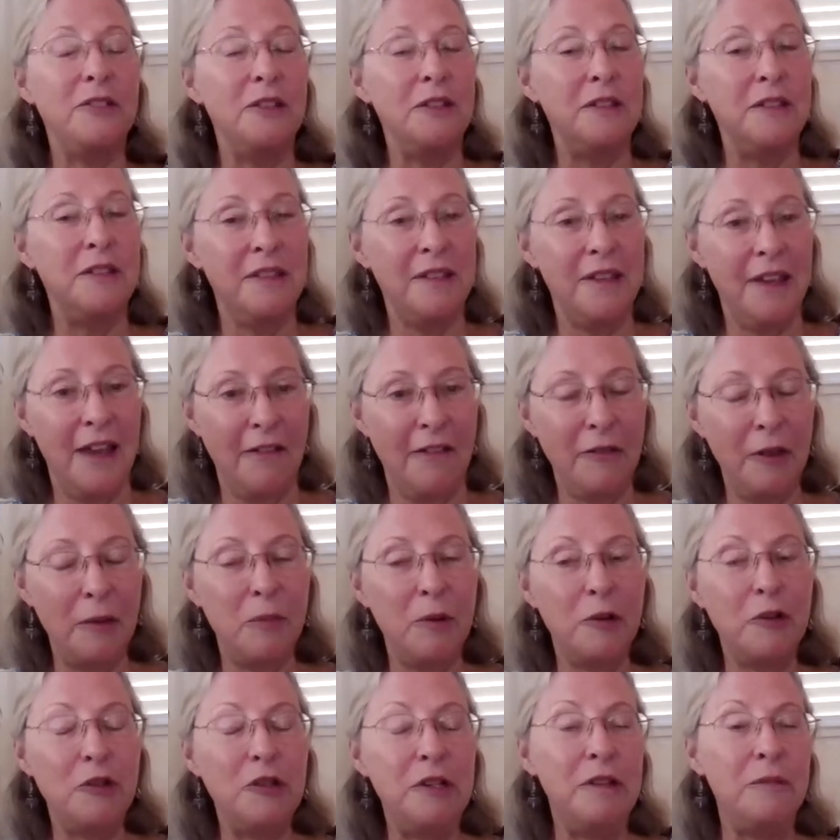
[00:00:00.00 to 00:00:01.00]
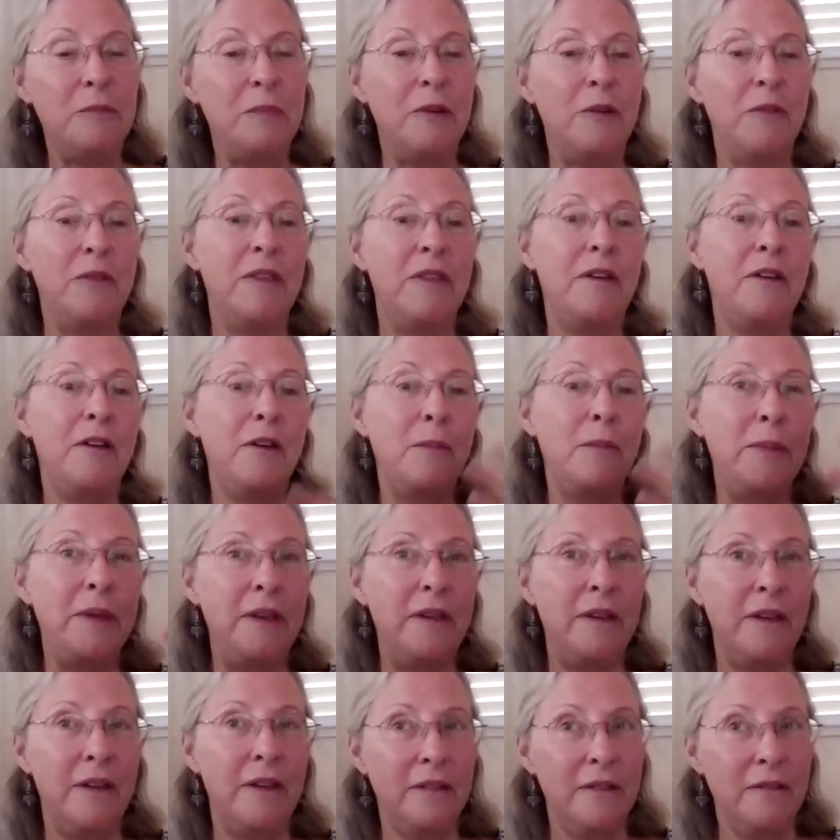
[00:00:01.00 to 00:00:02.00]
did the affect bridge
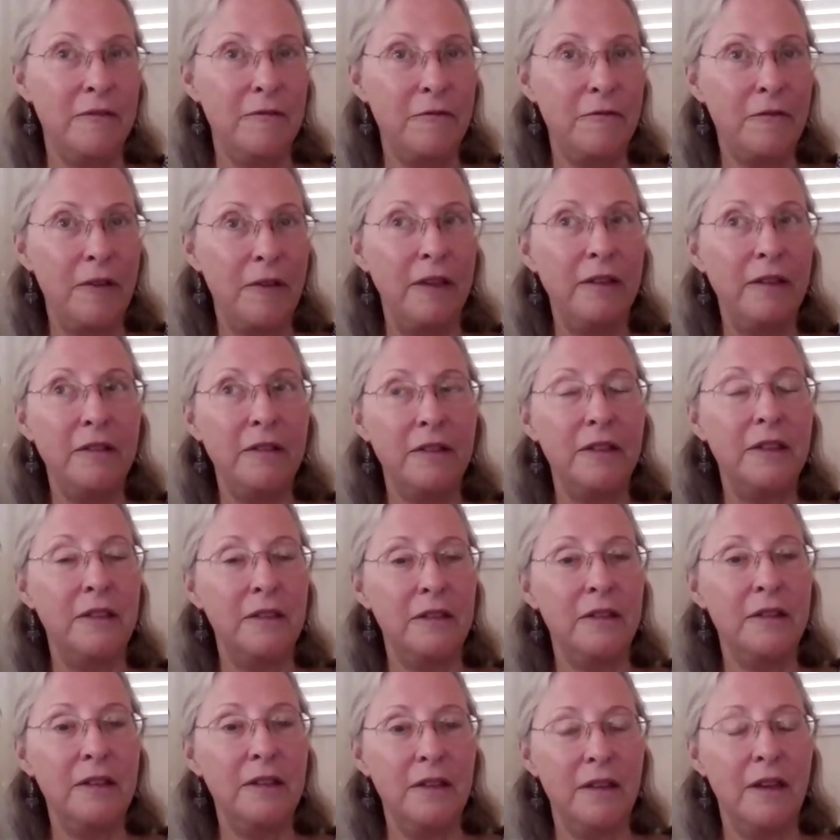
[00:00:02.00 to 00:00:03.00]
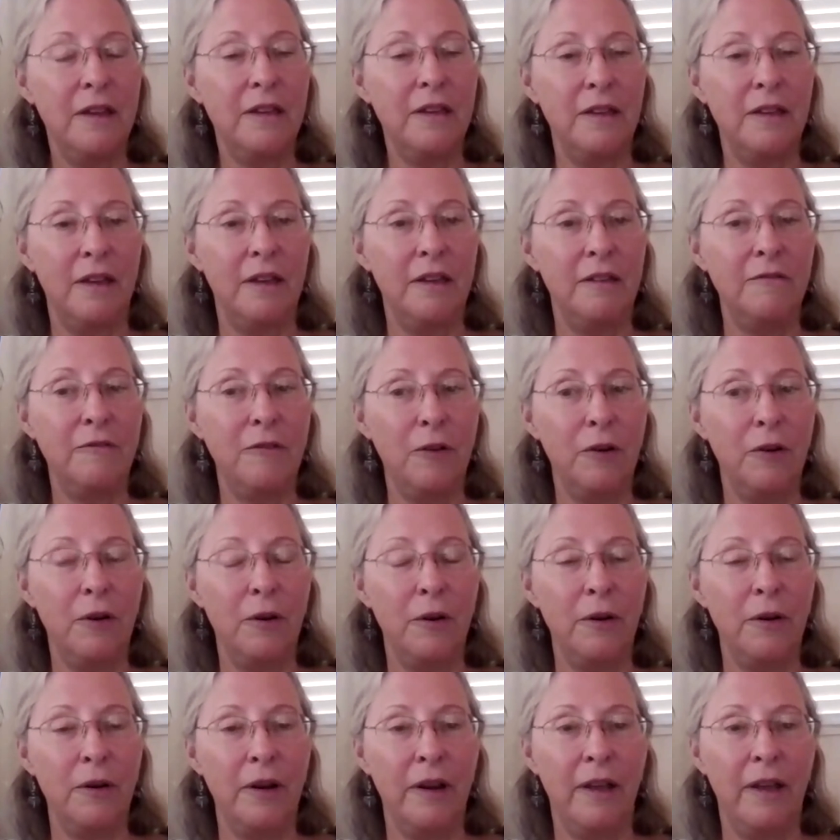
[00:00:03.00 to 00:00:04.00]
hypnotherapy, and the final healing I gave
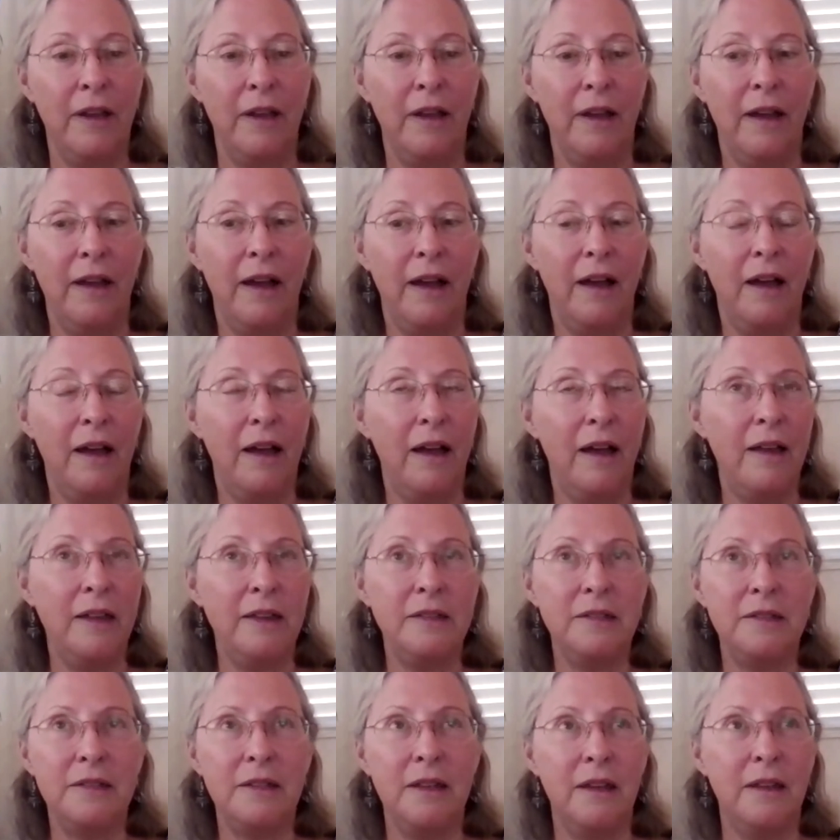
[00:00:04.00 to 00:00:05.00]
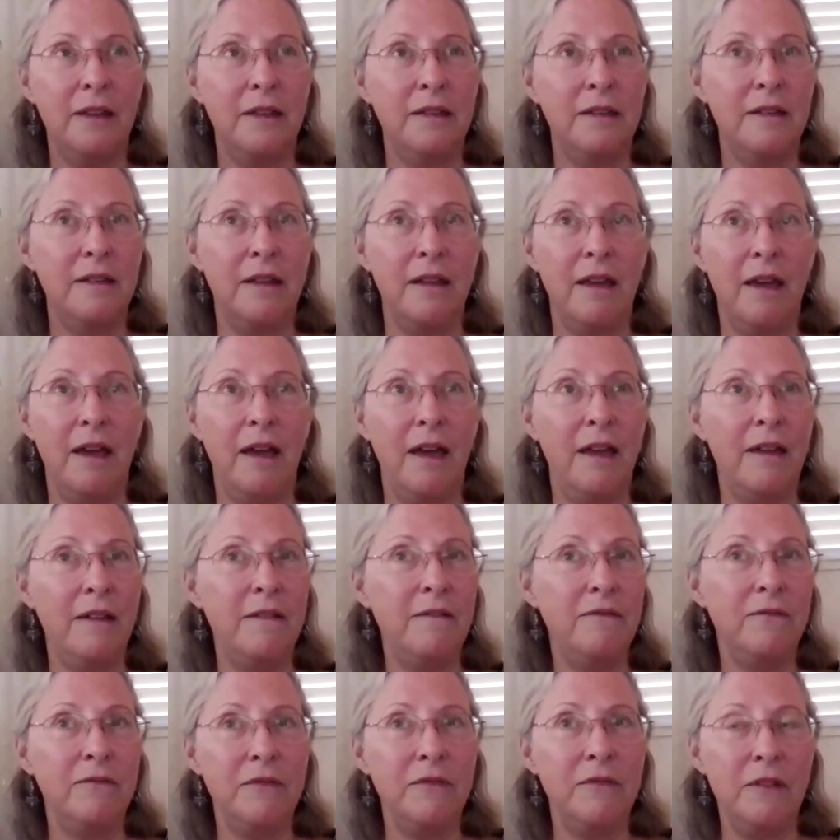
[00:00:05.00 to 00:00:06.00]
her, I said,
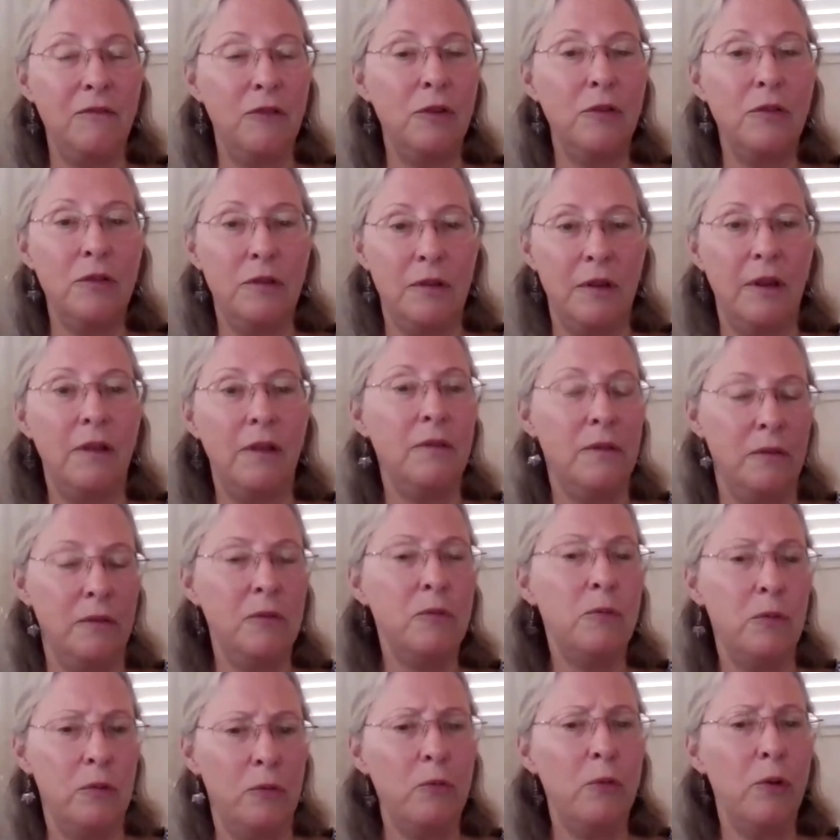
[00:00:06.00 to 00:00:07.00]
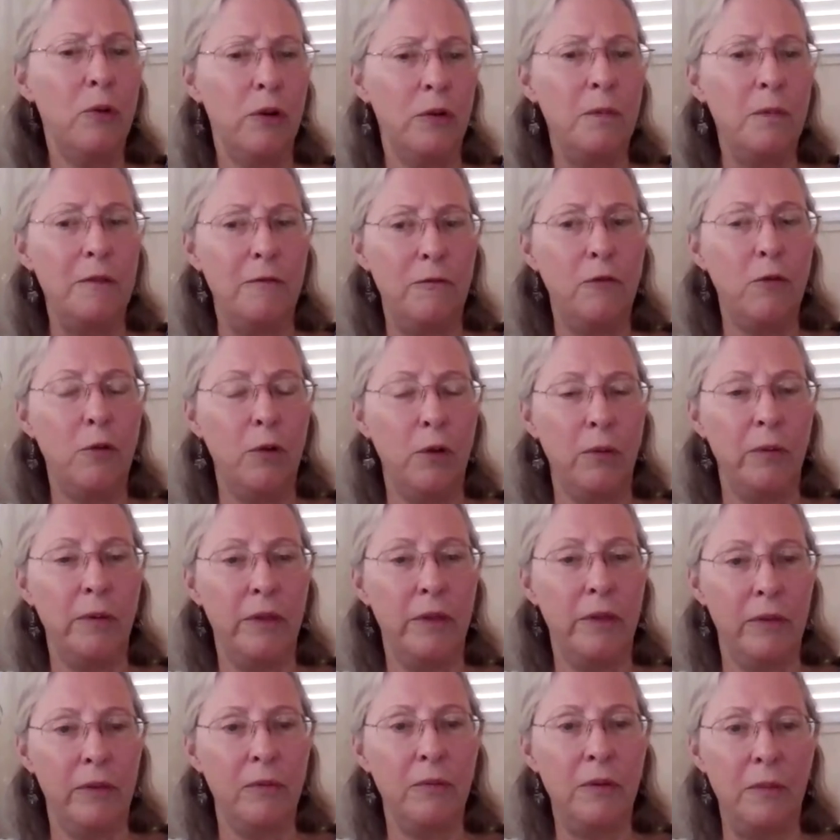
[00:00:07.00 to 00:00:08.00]
I would work before
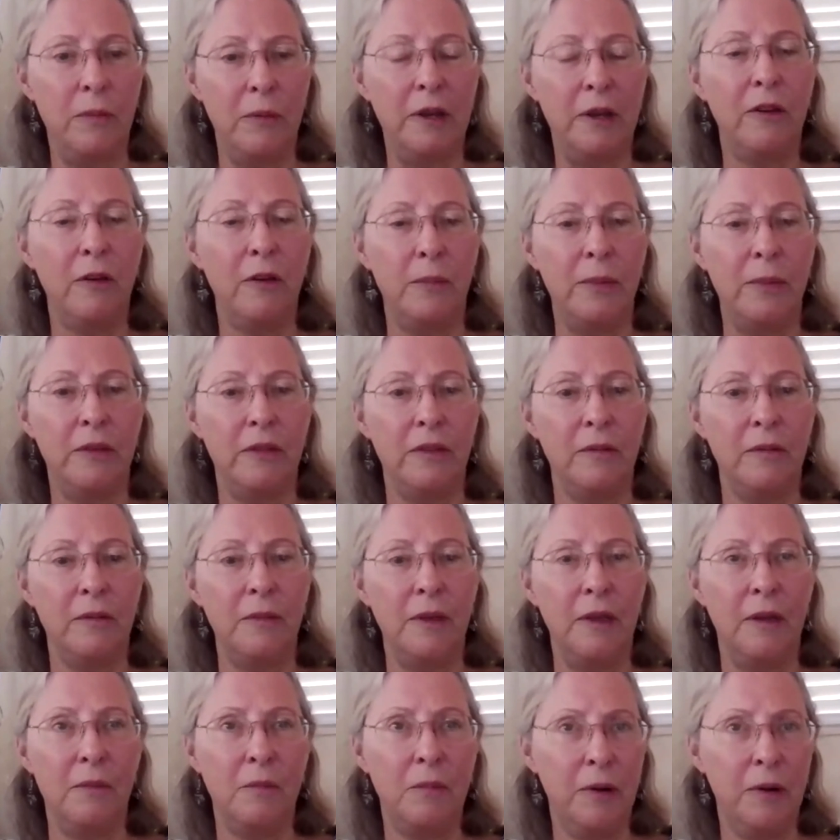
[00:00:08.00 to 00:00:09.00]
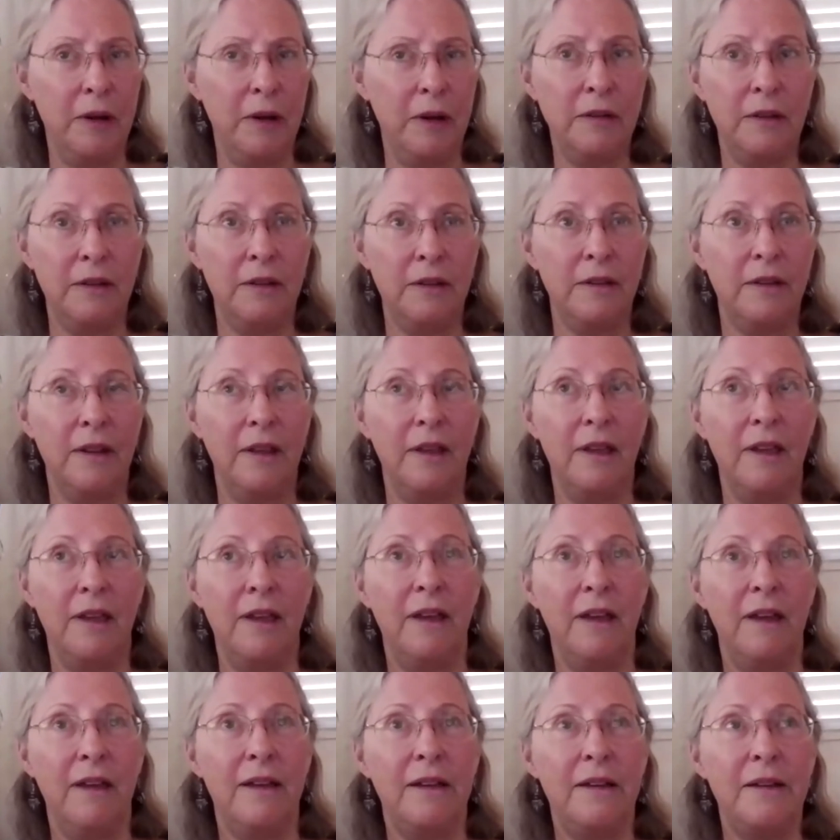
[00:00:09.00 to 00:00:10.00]
with women helping them get pregnant.
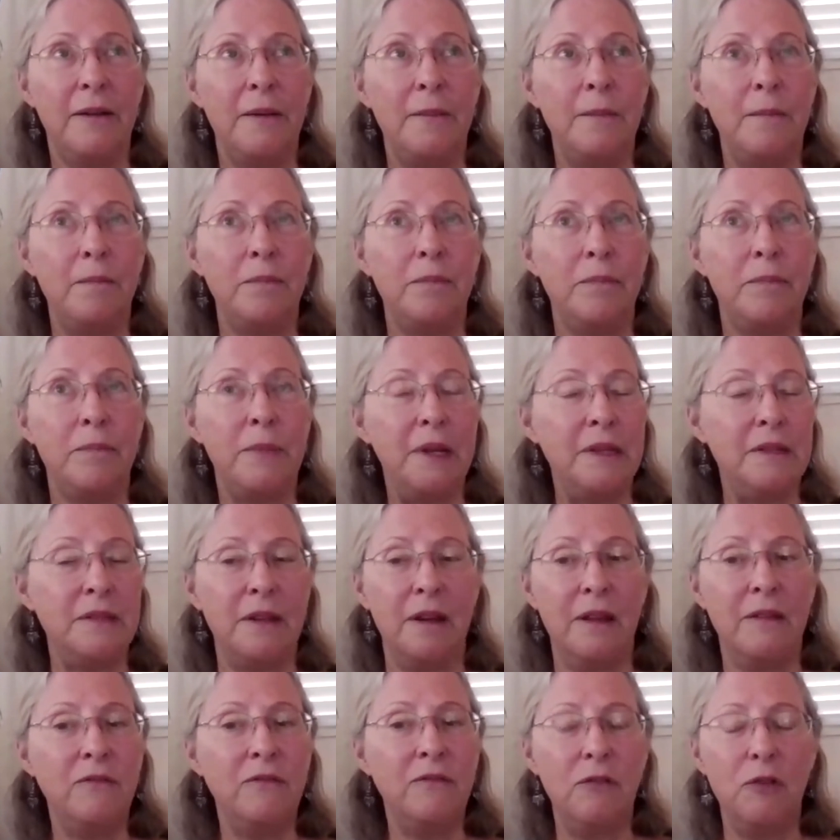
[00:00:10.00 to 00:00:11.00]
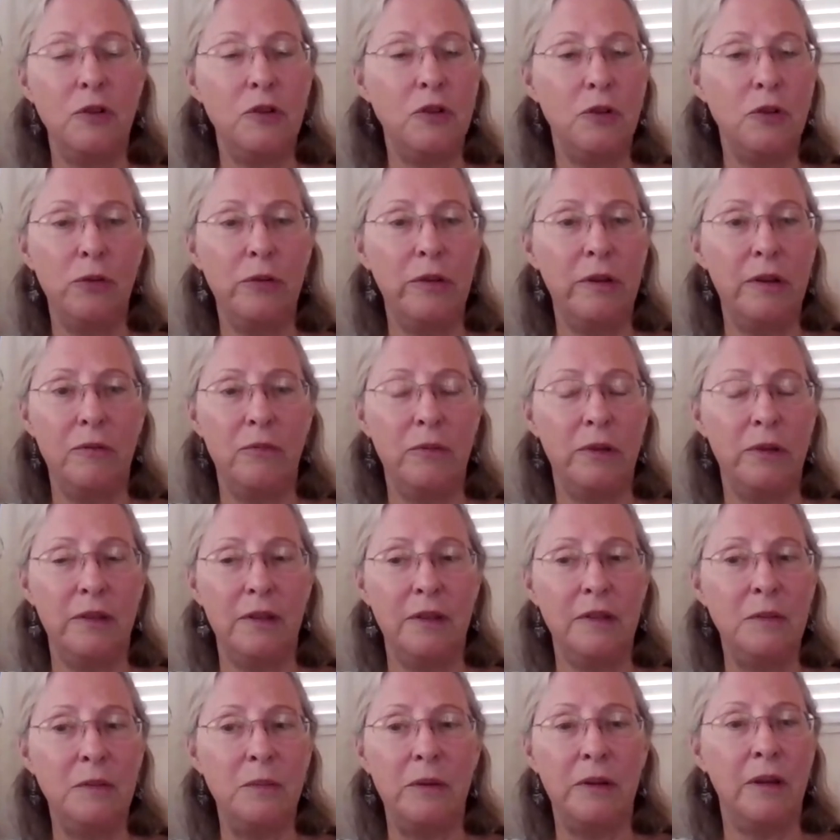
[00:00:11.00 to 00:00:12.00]
I said, I've never told anyone
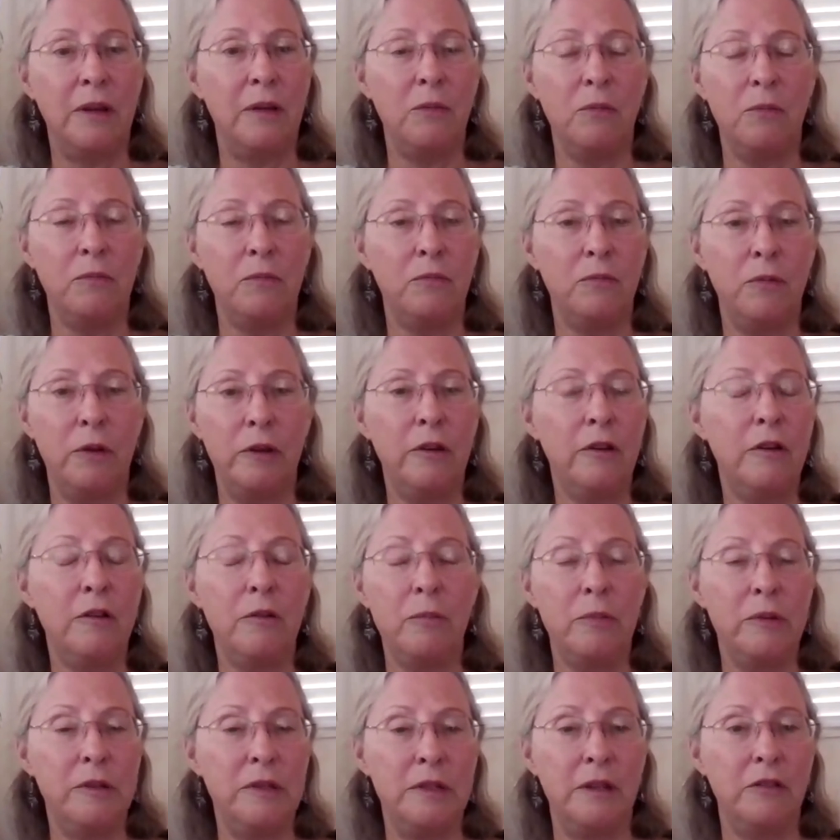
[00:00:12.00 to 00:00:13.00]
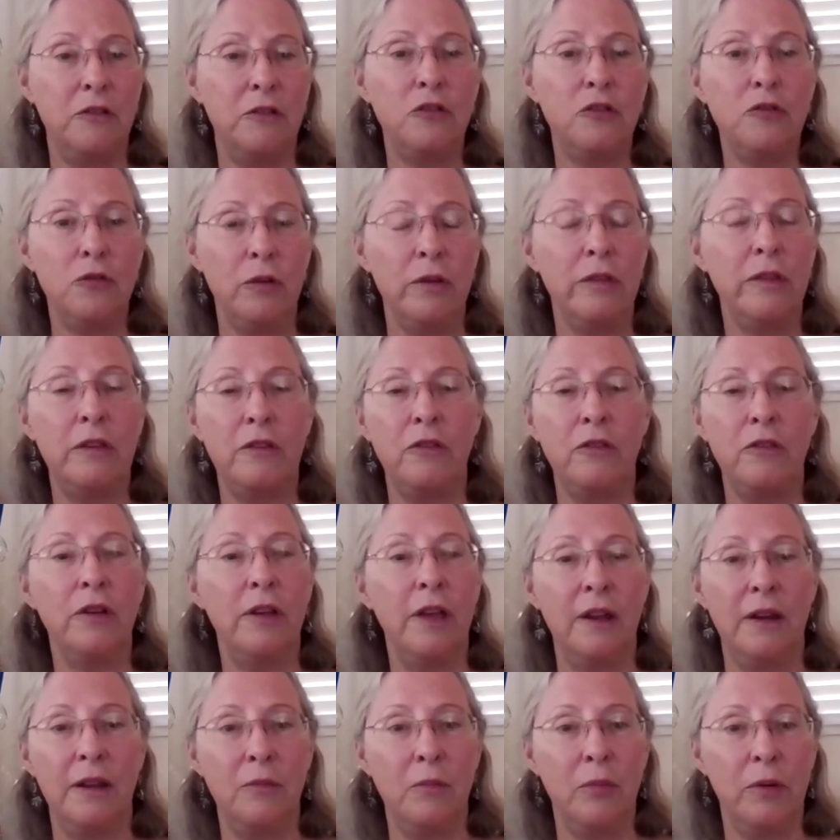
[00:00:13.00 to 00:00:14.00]
this, but I'm 100% sure that you're
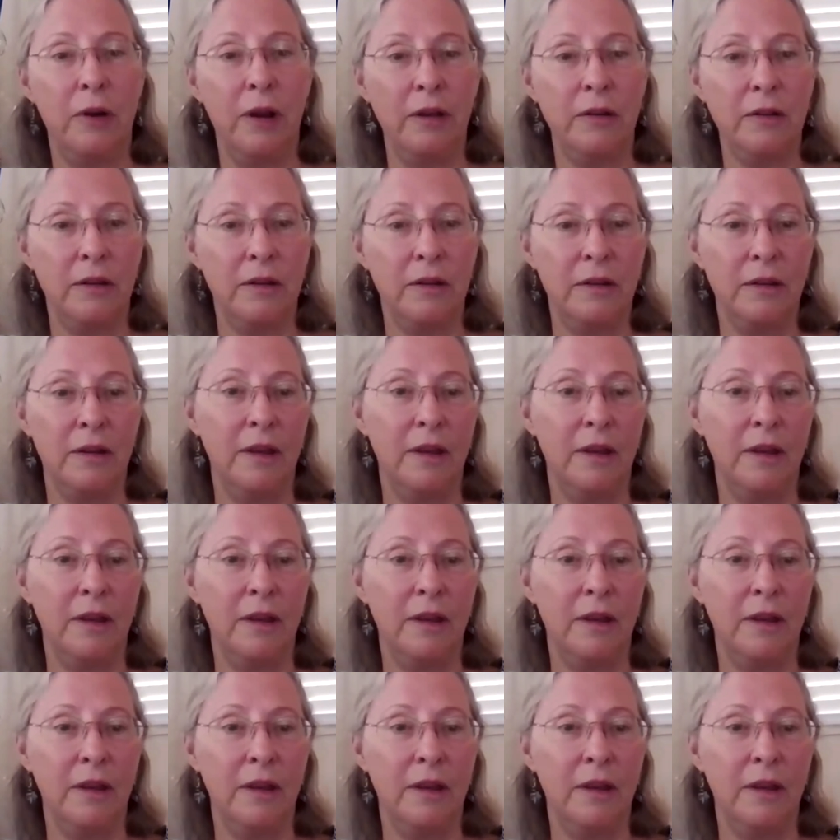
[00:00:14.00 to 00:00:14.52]
getting pregnant.